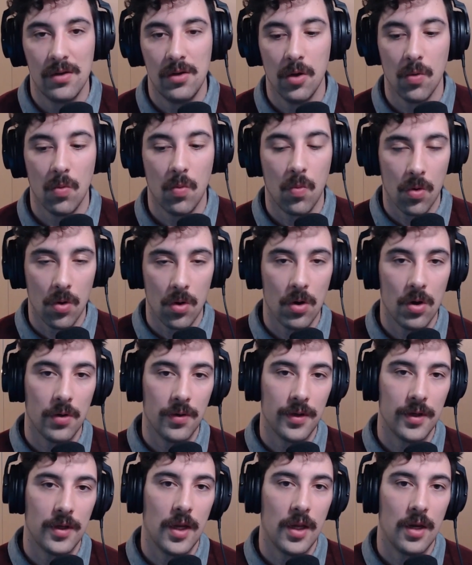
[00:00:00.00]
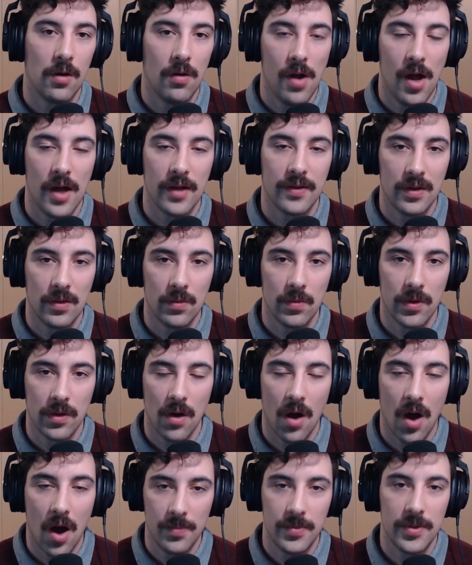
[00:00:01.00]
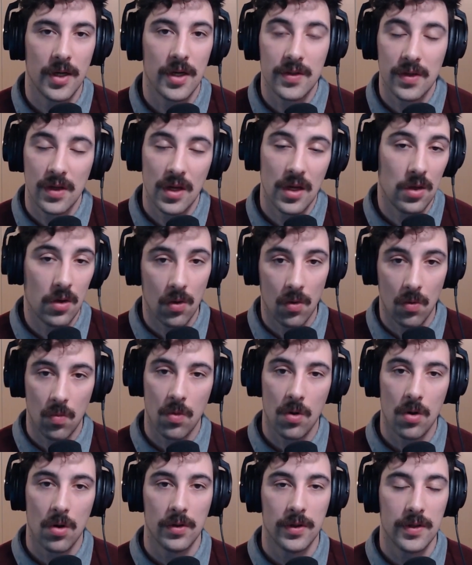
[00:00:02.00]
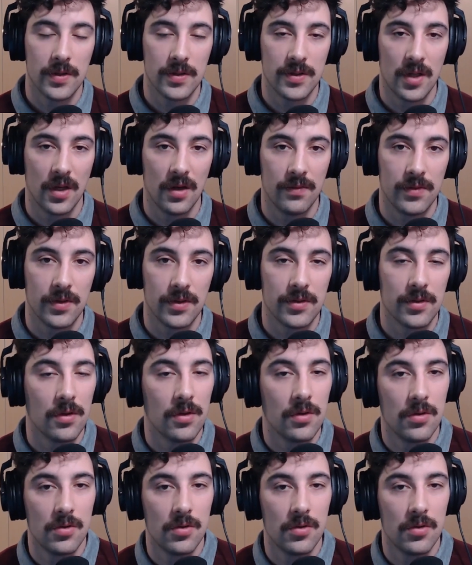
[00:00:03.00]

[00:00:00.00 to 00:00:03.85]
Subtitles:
your world and interacting with objects in your world, instead of just